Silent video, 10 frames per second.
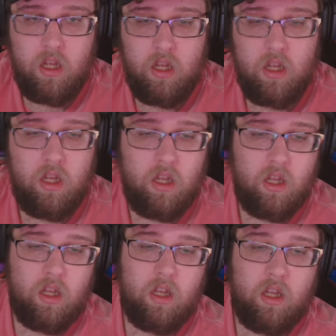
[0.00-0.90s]

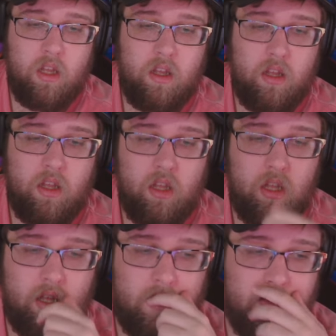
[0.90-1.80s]

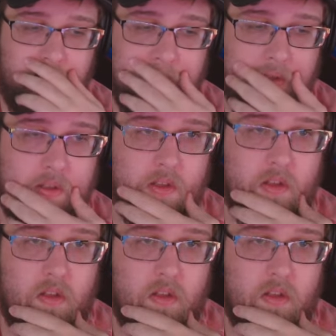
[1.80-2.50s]
(silence)